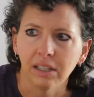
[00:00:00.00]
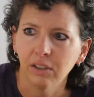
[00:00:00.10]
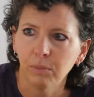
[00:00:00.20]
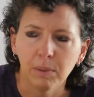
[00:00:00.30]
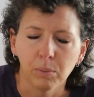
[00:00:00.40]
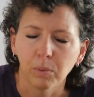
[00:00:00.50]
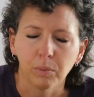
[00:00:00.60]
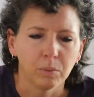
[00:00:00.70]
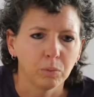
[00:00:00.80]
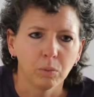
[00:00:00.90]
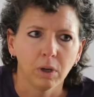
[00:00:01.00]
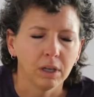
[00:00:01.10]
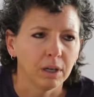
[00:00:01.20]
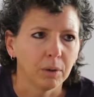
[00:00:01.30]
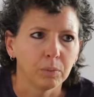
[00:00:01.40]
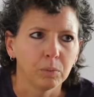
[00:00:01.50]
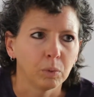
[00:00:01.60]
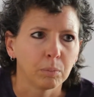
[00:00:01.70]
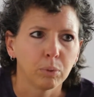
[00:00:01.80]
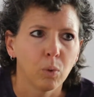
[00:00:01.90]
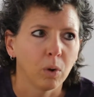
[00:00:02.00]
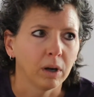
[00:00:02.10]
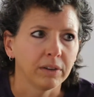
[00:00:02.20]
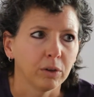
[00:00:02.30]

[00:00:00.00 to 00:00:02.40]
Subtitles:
These people were poor.